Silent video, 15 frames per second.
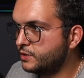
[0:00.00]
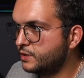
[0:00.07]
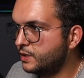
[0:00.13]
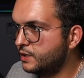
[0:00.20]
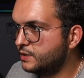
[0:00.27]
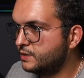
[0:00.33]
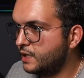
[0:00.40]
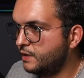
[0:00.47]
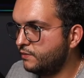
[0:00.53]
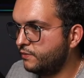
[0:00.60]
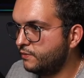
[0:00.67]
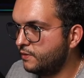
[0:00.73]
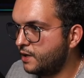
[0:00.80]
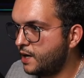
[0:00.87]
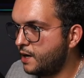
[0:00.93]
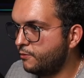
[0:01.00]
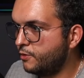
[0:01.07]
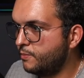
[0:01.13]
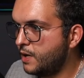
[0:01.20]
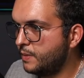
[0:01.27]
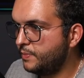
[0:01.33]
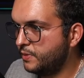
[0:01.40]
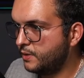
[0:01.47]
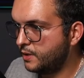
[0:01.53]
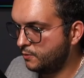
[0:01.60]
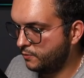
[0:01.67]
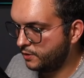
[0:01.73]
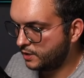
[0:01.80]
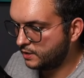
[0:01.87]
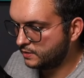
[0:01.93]
going to save our map
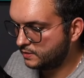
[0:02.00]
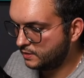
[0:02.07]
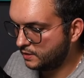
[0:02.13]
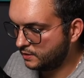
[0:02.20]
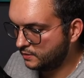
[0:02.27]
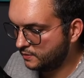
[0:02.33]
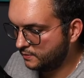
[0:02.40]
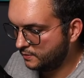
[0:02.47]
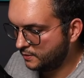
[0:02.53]
and we're going to see it.